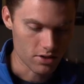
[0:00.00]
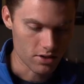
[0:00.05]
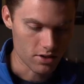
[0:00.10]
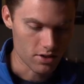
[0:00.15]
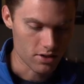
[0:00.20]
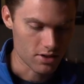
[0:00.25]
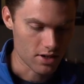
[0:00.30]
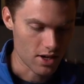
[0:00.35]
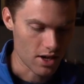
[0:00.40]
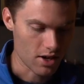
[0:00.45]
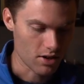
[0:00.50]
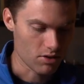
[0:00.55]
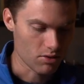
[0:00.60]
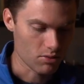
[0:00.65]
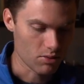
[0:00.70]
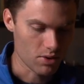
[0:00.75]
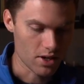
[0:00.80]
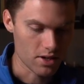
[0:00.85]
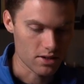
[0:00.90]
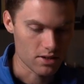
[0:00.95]
to the
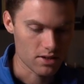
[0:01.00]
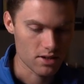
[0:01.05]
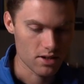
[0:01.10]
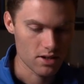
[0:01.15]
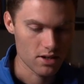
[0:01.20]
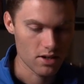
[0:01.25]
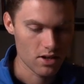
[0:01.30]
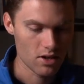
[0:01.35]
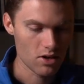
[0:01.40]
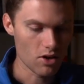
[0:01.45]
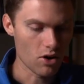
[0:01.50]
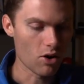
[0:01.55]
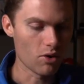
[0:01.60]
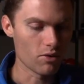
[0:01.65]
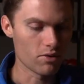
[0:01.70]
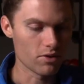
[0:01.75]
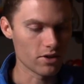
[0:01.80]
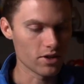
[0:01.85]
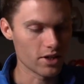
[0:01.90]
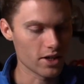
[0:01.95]
southwest
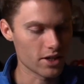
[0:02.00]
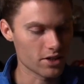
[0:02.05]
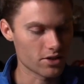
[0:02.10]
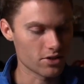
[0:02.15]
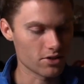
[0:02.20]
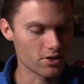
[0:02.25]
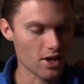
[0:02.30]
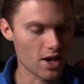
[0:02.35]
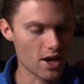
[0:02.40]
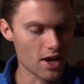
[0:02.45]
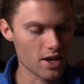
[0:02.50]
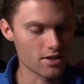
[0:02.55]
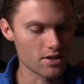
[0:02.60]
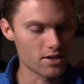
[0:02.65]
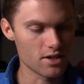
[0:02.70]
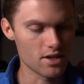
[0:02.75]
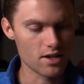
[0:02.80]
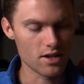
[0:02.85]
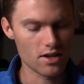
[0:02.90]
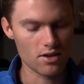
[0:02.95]
over Lake
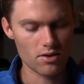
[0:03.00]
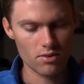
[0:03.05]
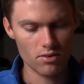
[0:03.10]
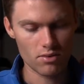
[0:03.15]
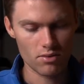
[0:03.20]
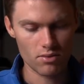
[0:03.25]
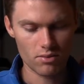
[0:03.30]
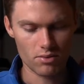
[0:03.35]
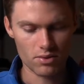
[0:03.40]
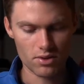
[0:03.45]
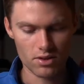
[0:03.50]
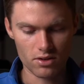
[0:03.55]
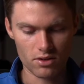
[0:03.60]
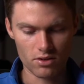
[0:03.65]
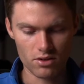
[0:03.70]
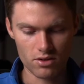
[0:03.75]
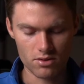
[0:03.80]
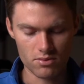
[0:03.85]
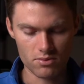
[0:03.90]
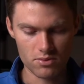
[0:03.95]
Jocassee with the
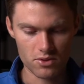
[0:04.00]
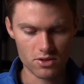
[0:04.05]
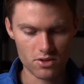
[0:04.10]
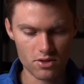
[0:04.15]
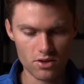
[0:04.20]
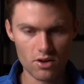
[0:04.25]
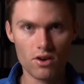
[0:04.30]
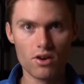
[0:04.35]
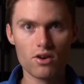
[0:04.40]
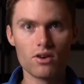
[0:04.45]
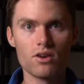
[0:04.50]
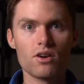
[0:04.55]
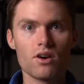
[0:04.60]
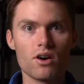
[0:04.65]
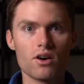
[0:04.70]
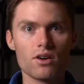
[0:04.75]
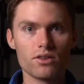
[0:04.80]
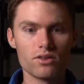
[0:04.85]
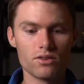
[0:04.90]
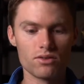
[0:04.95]
Christmas star
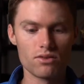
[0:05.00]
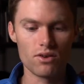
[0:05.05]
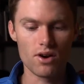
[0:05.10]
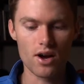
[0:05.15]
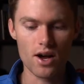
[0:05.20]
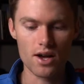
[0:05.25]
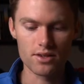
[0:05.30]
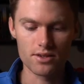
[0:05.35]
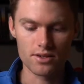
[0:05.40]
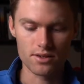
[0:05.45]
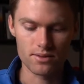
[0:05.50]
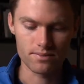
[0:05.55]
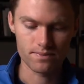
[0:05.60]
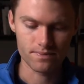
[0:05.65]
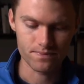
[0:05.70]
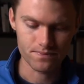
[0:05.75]
on the horizon.